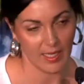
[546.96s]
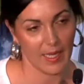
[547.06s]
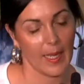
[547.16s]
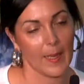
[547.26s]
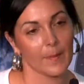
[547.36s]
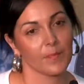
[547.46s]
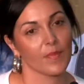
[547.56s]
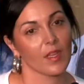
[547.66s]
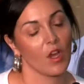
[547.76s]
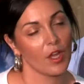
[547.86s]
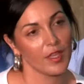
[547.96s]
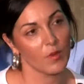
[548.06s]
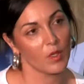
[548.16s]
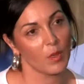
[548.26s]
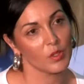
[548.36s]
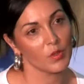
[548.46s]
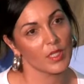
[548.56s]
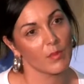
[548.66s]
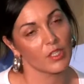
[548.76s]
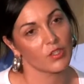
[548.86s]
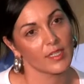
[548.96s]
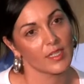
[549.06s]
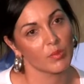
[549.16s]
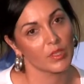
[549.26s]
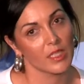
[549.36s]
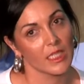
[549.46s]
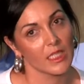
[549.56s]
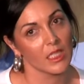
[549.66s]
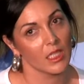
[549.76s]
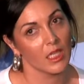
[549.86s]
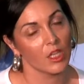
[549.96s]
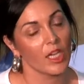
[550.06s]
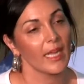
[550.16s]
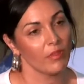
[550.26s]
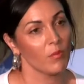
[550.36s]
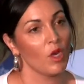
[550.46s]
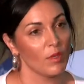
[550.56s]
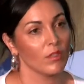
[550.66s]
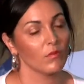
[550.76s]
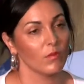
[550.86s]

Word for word: Um, I think when I'm talking about traceability, like at the moment,